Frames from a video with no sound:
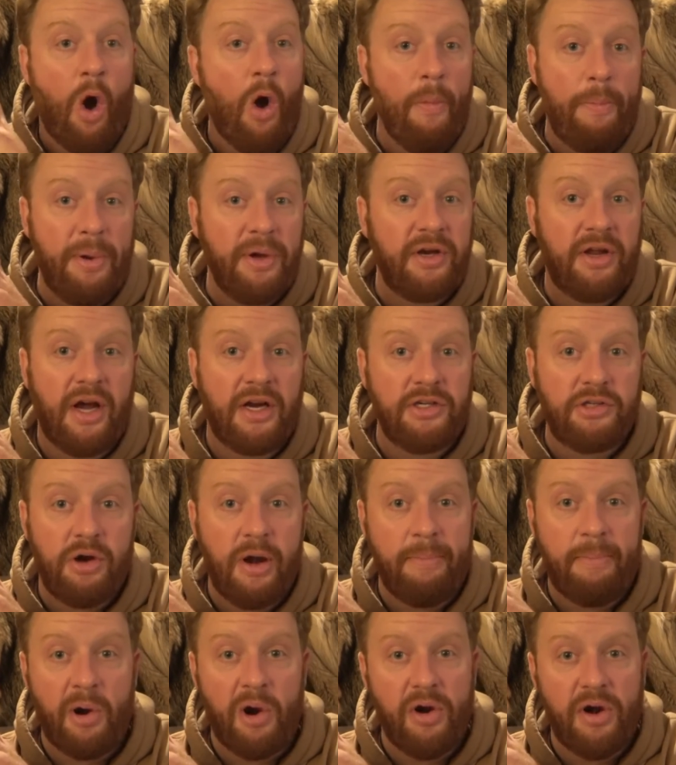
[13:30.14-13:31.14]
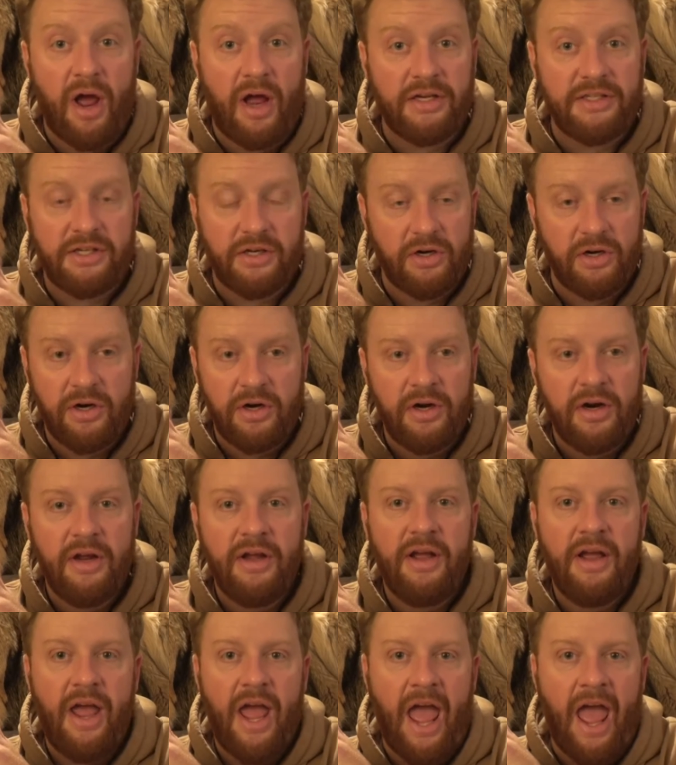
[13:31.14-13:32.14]
open country bird hunter,
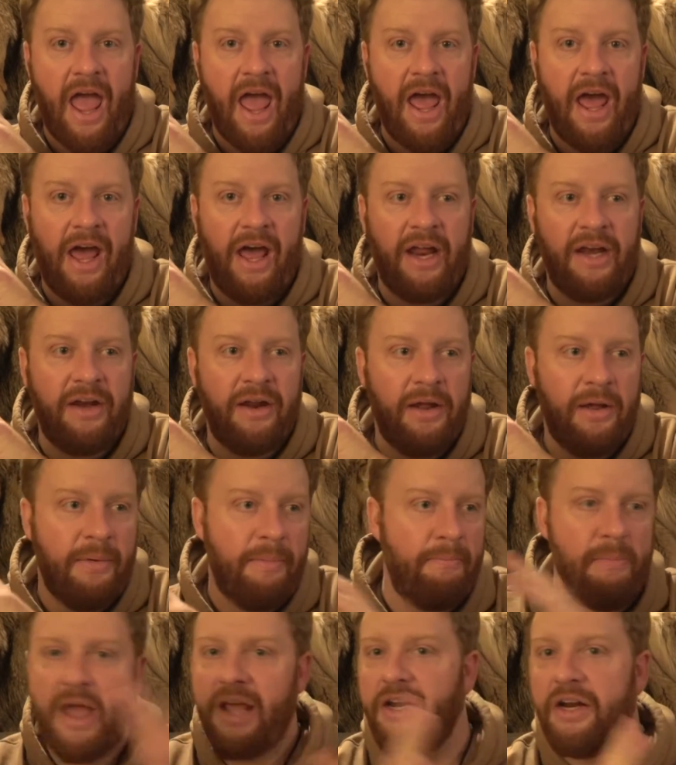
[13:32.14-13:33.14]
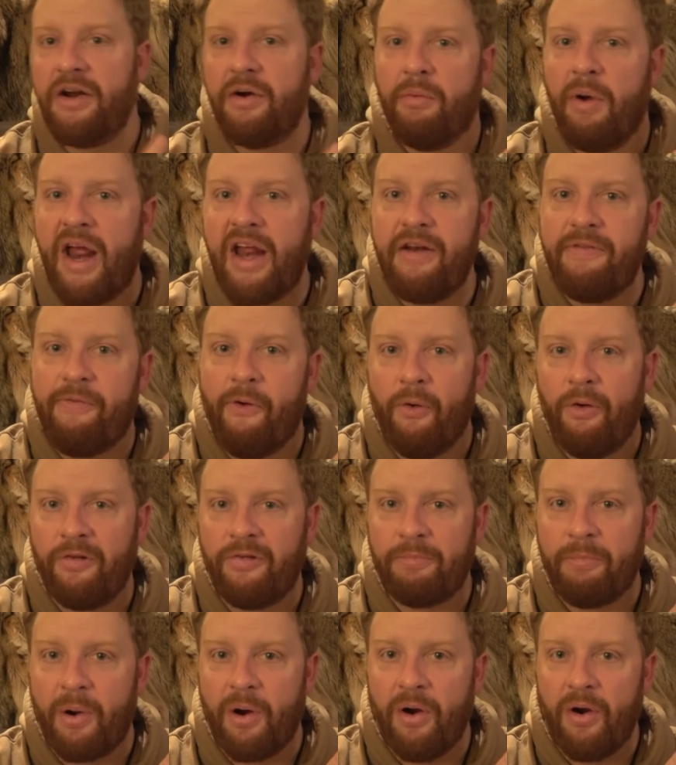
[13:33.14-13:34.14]
and made it a
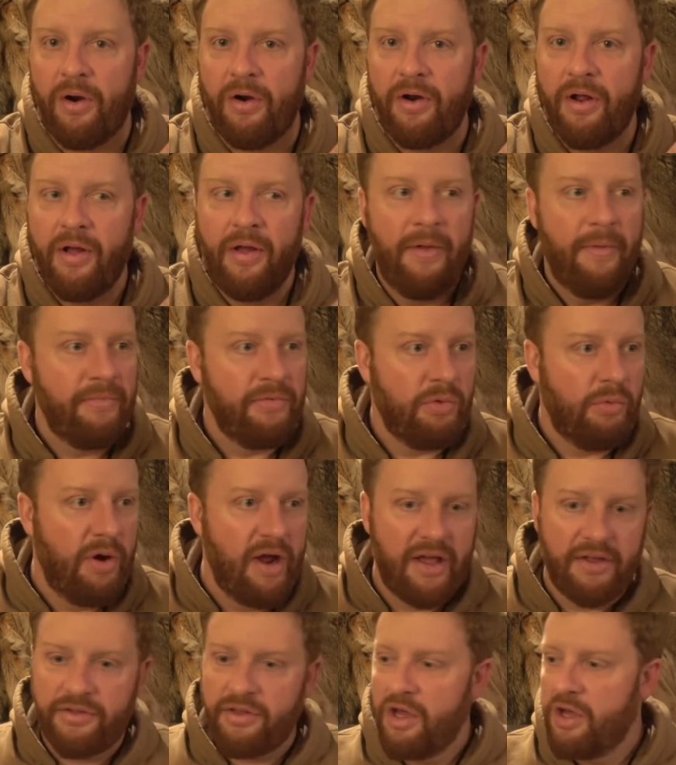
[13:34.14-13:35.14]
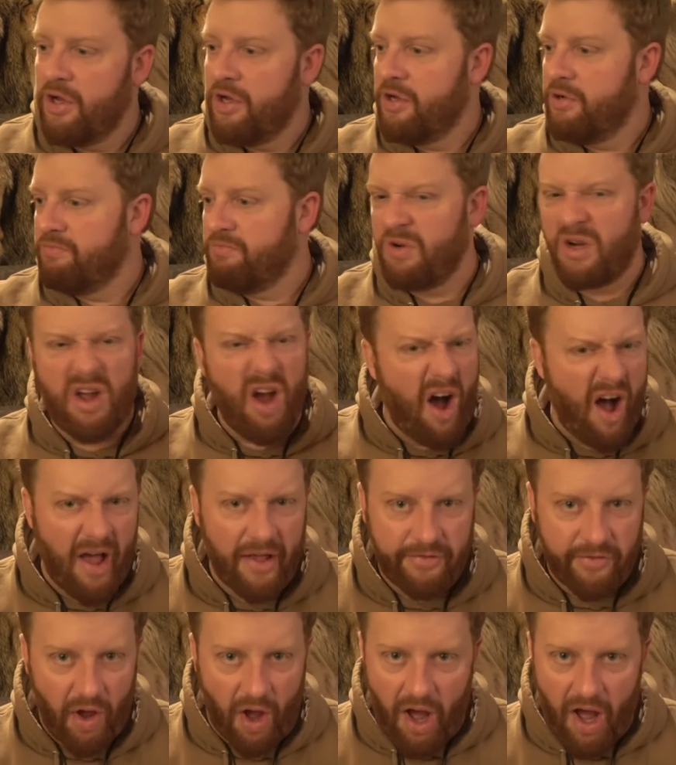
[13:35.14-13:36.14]
rainforest bird with
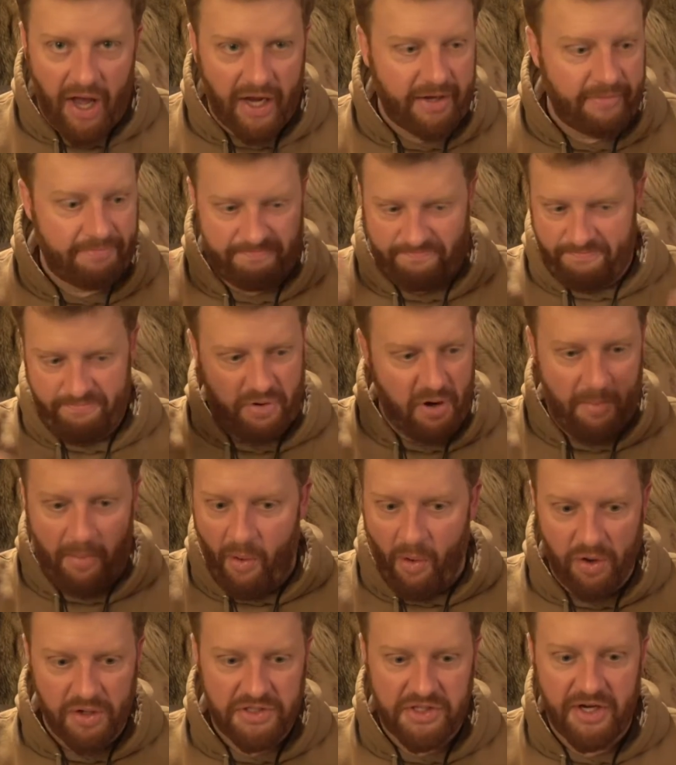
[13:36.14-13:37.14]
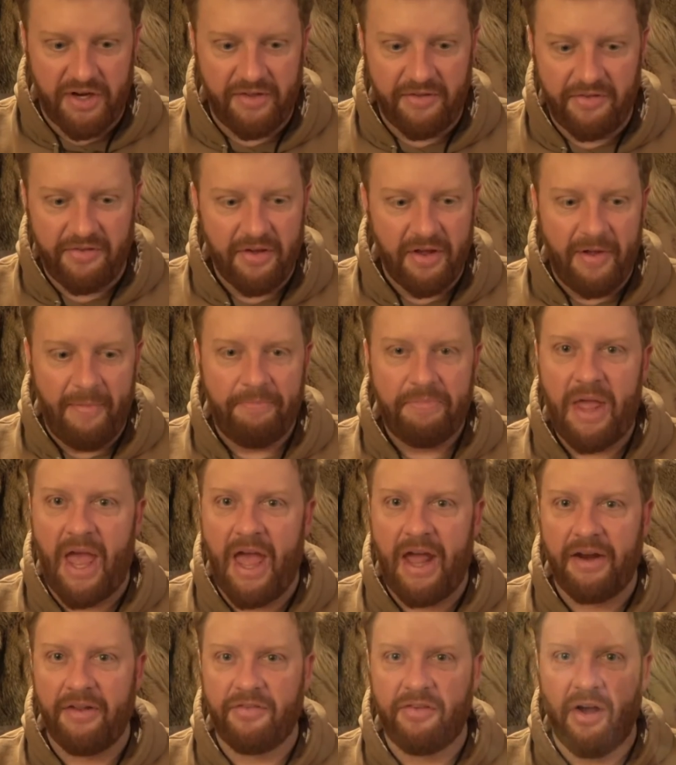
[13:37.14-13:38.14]
goshawk proportions,
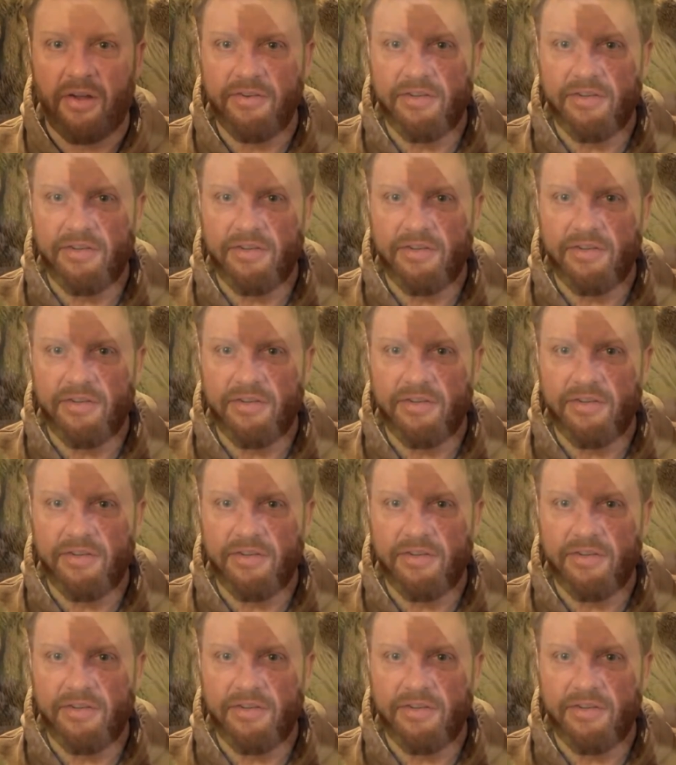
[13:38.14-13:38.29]
and it's